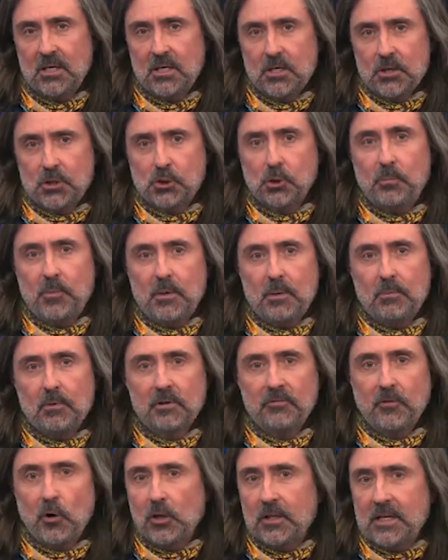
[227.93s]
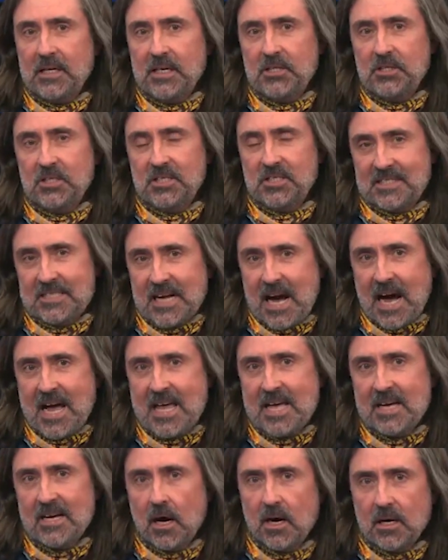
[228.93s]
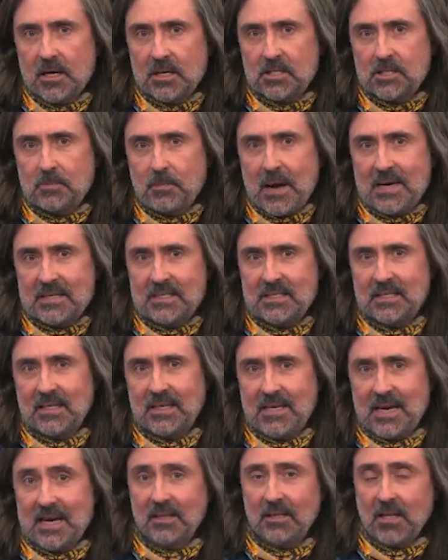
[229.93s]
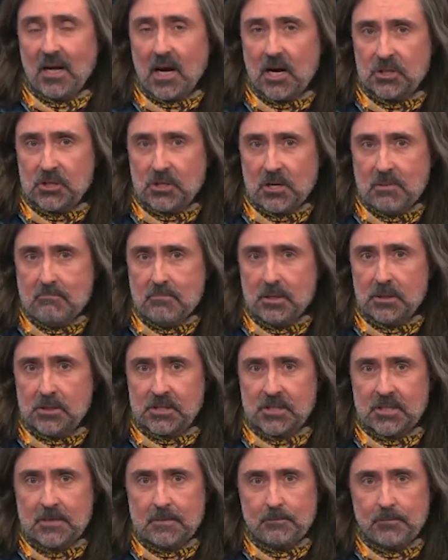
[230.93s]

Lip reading: show people of all ages dying unexpectedly in large numbers.